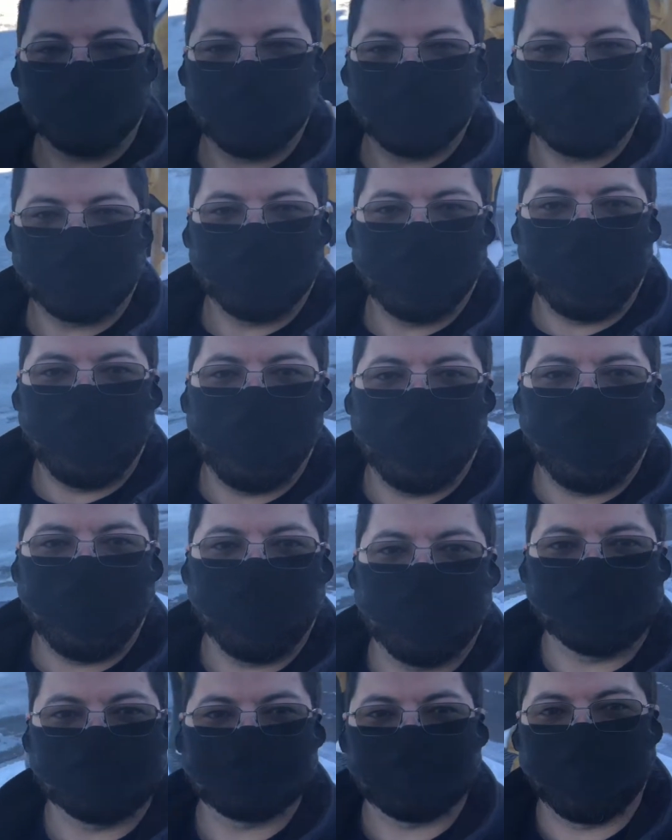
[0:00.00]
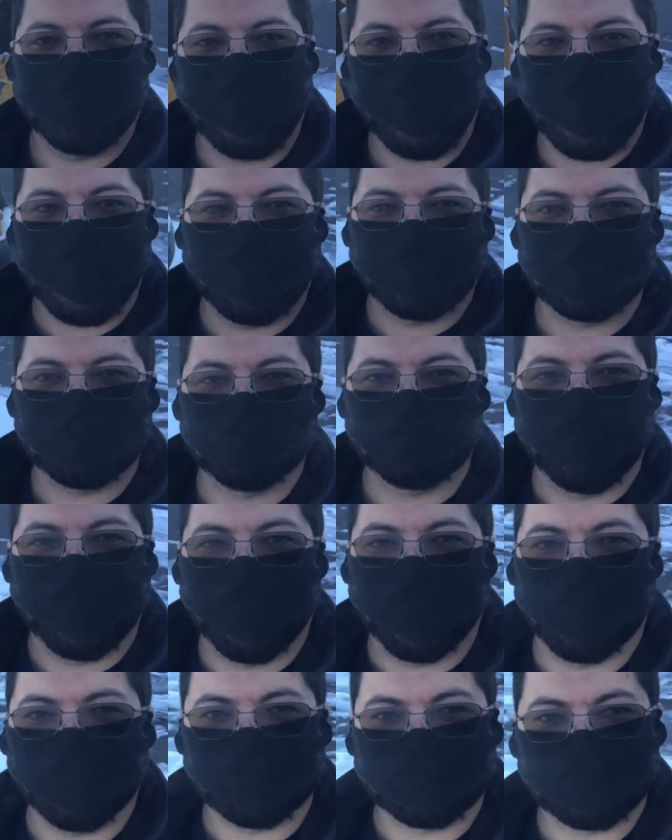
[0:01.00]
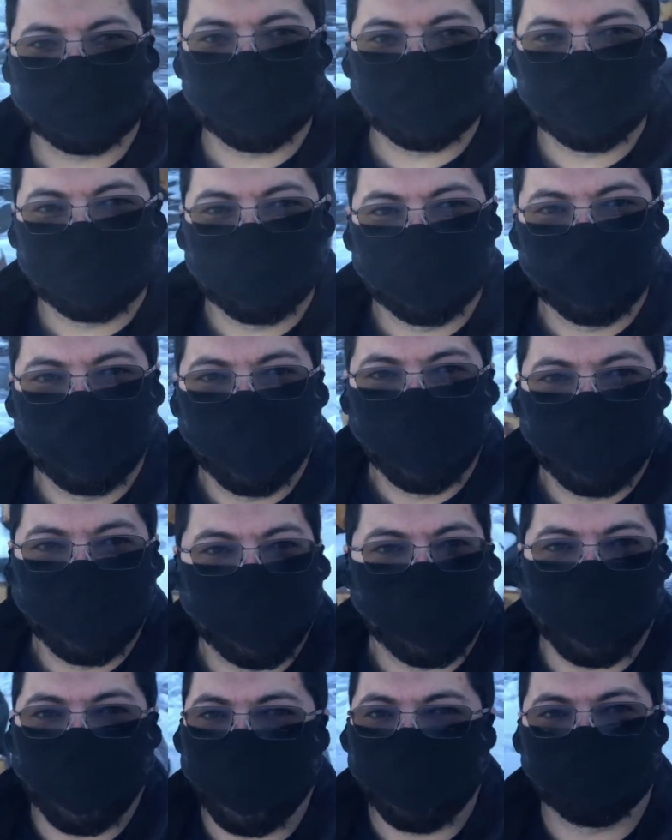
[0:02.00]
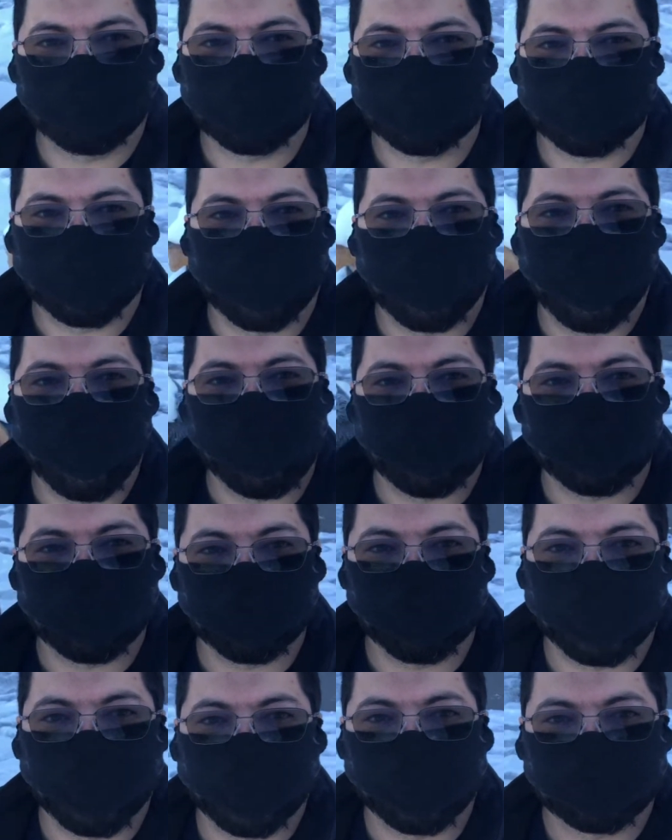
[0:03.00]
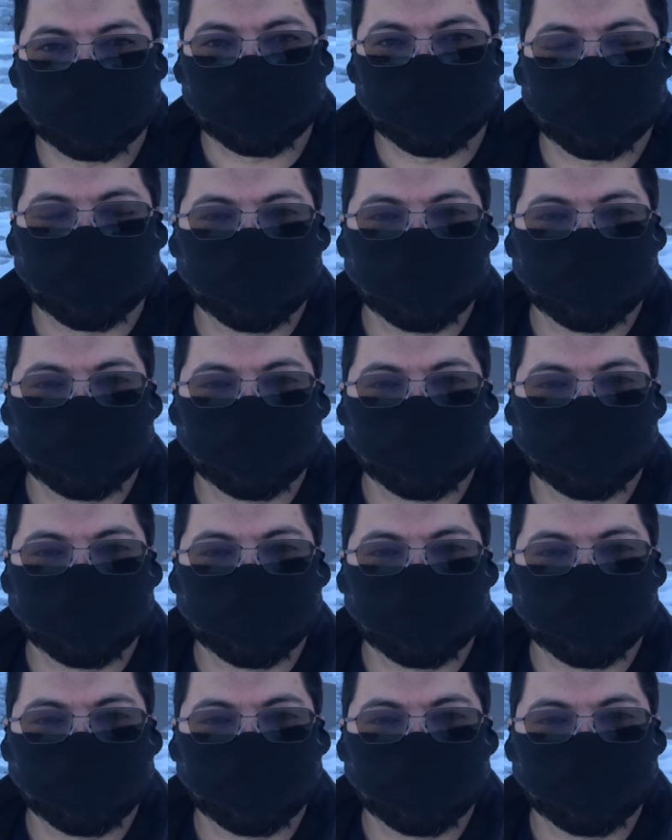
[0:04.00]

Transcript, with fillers: you gotta say hi to the bears. You have to say hi to the bears.